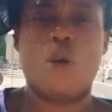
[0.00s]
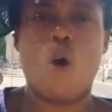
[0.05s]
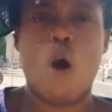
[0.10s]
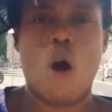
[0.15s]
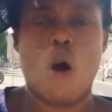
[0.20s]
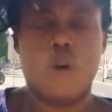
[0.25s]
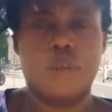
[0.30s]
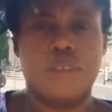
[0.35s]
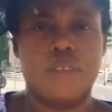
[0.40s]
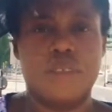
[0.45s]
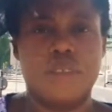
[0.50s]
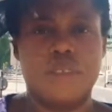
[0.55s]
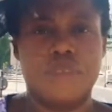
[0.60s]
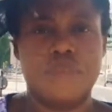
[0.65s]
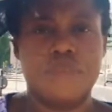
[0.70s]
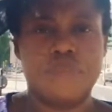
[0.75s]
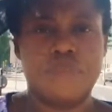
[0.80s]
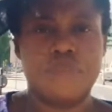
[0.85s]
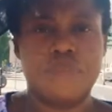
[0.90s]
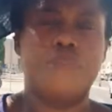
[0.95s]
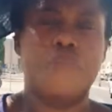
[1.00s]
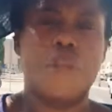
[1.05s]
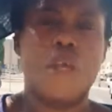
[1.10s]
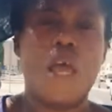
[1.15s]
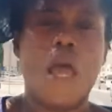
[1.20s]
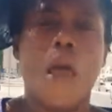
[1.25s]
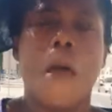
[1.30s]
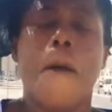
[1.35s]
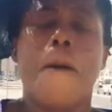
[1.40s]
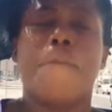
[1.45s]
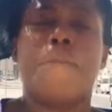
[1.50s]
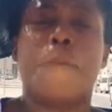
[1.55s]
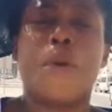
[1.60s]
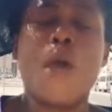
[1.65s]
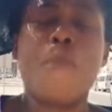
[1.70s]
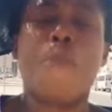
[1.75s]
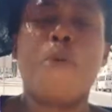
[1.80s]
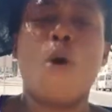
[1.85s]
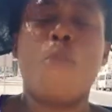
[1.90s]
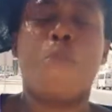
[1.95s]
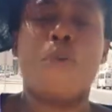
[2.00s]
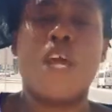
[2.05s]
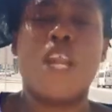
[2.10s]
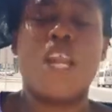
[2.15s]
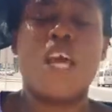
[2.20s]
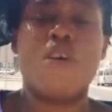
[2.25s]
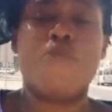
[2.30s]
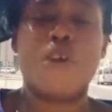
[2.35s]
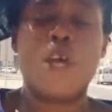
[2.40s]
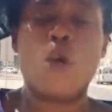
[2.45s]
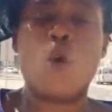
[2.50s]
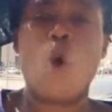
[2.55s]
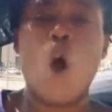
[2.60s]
God. People believe in